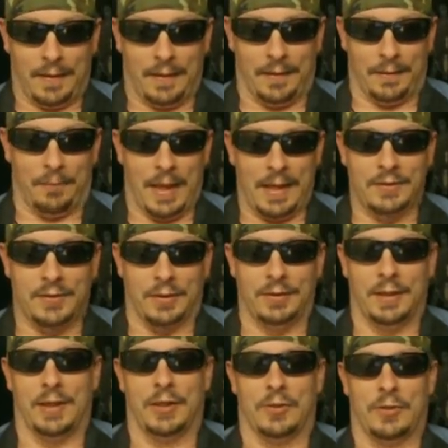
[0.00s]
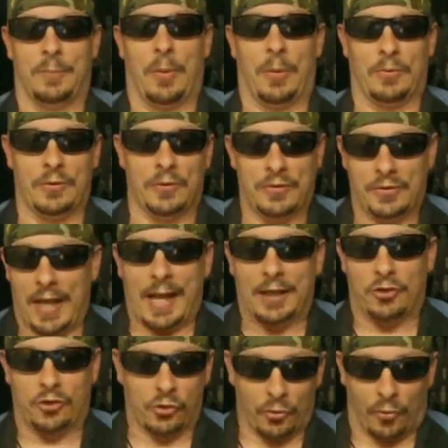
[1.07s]
Uh, basically, you're supposed to
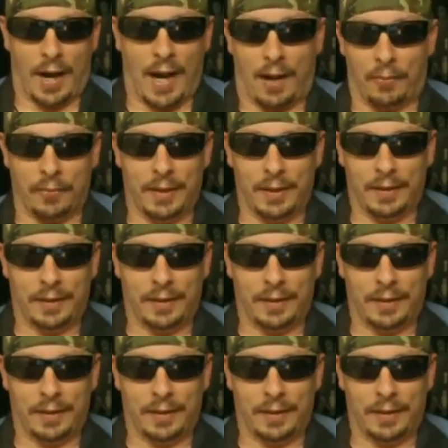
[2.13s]
stand your ground,